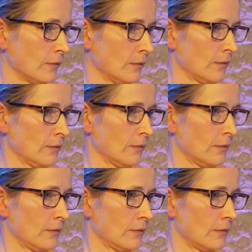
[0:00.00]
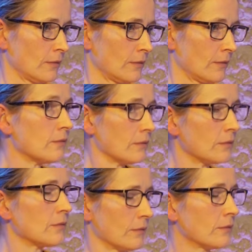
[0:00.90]
wealthy people
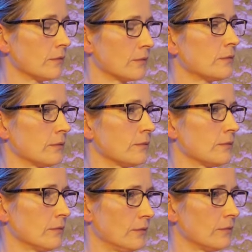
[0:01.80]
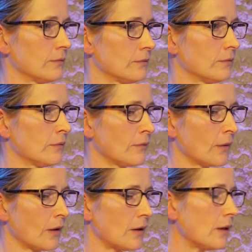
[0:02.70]
on the left and the right, frankly.
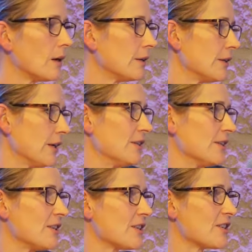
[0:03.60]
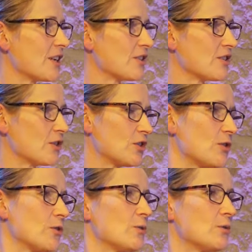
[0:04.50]
Mm-hmm. Yeah, and in a sense, the
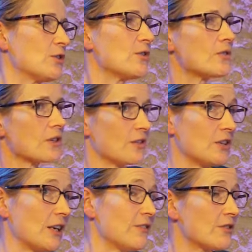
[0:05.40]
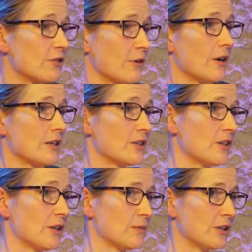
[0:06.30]
two sides, the left and the right,
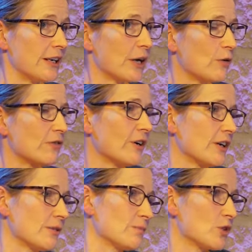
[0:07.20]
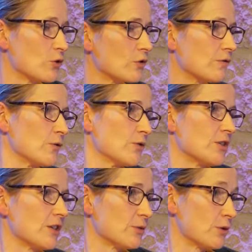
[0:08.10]
the liquefying social
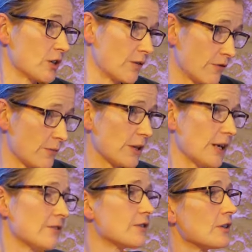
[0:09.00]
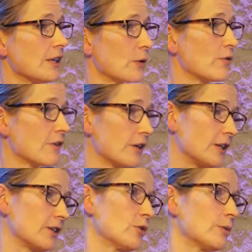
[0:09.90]
forces which come from the left and the
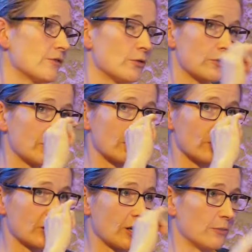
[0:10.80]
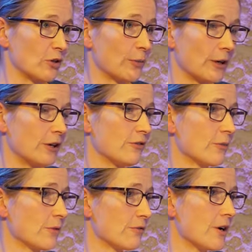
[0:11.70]
liquefying economic forces which come nominally
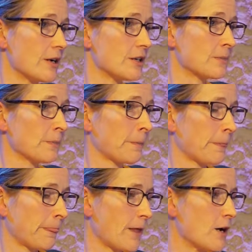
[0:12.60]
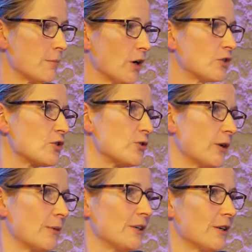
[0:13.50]
from the right, are
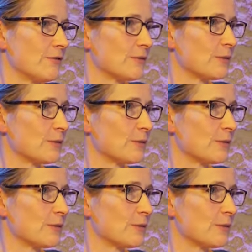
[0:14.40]
two, I mean,